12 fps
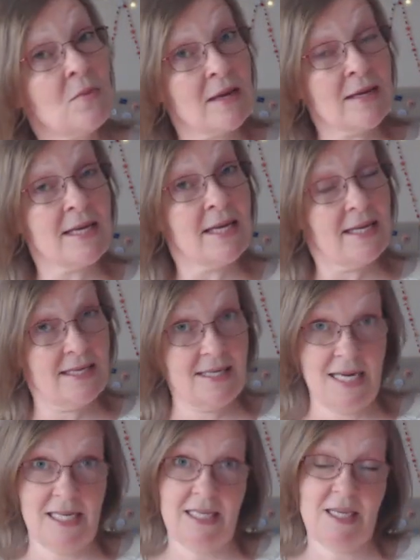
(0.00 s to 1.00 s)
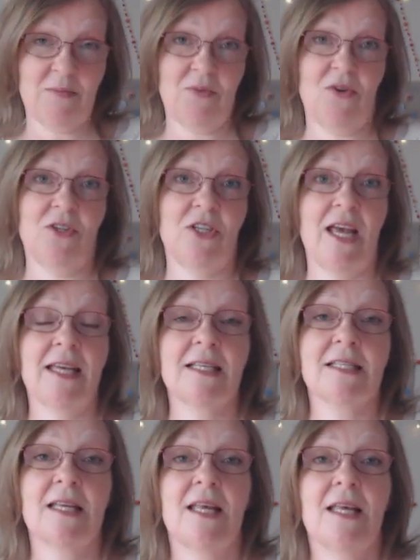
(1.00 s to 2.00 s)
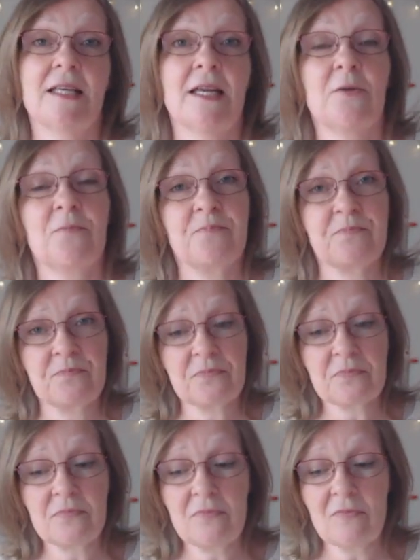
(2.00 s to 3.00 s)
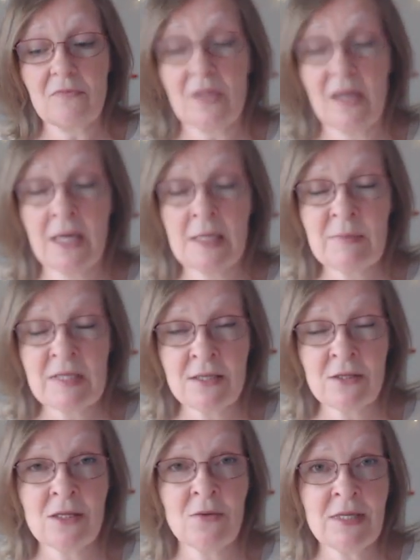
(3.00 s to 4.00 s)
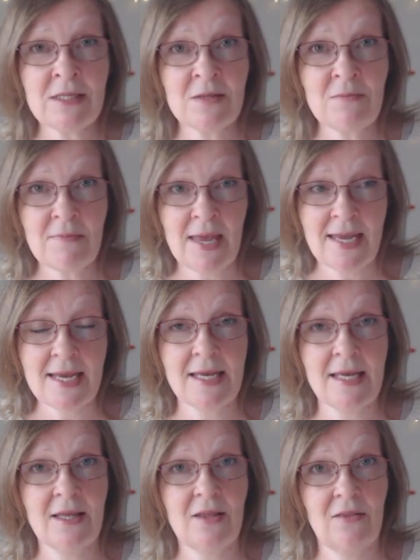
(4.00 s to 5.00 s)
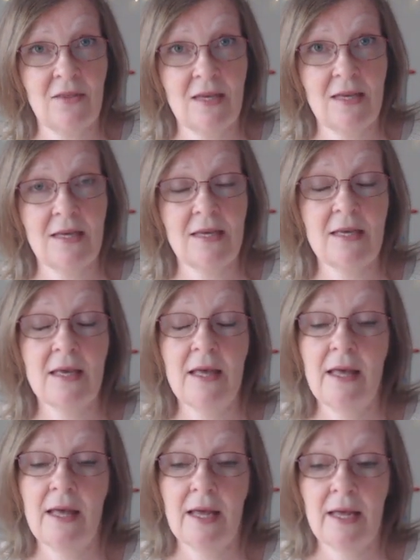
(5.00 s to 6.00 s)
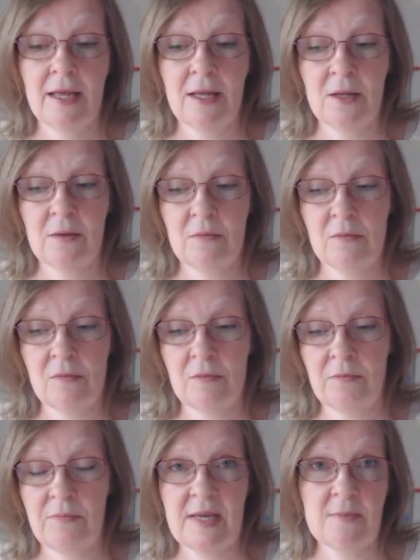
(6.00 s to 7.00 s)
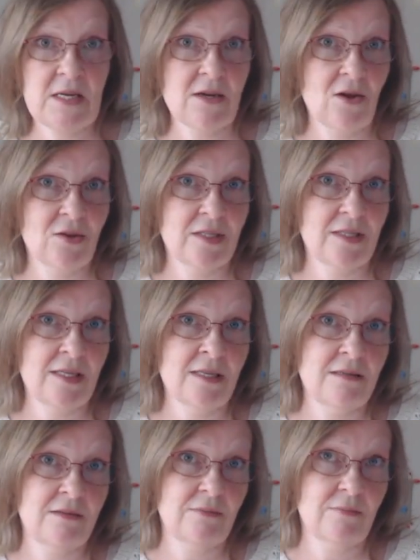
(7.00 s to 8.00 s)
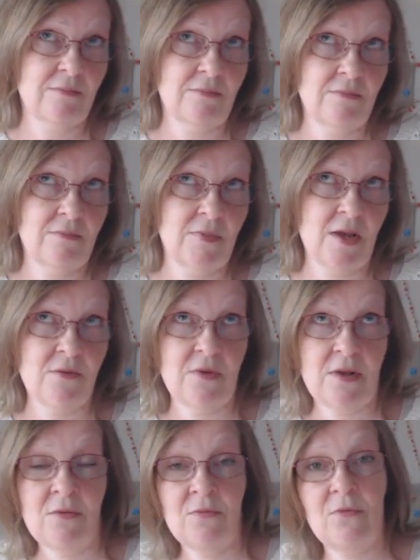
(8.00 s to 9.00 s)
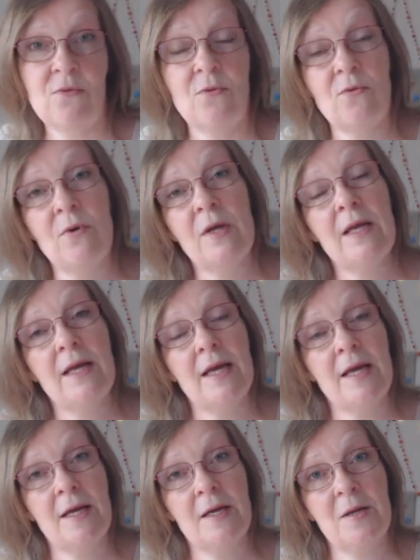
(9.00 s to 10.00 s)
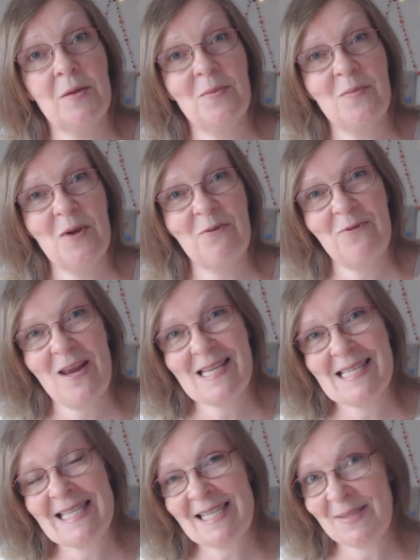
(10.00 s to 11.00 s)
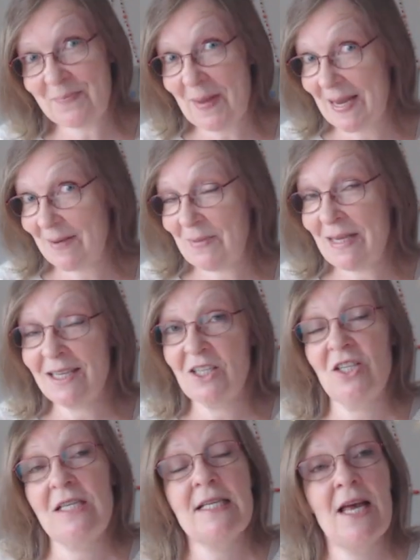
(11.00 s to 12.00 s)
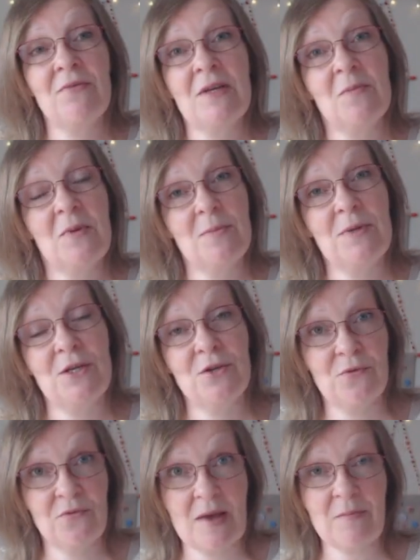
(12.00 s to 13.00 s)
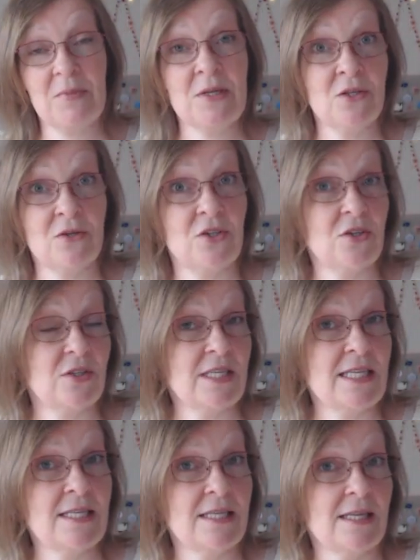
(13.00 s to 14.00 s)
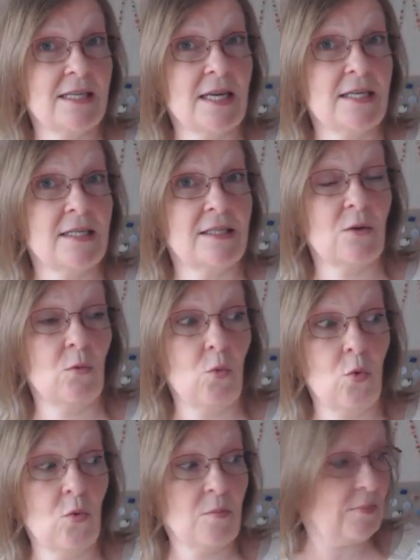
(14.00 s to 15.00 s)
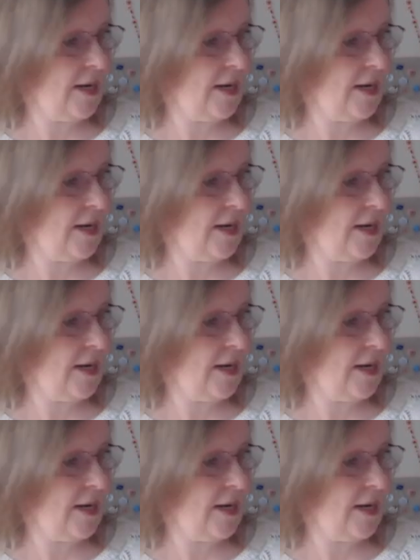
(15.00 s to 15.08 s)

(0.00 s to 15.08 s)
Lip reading: my knitting projects. Now, I am still going to make the baby car seat cover for my friend's baby, because she's having a baby in November, so she'll need a nice warm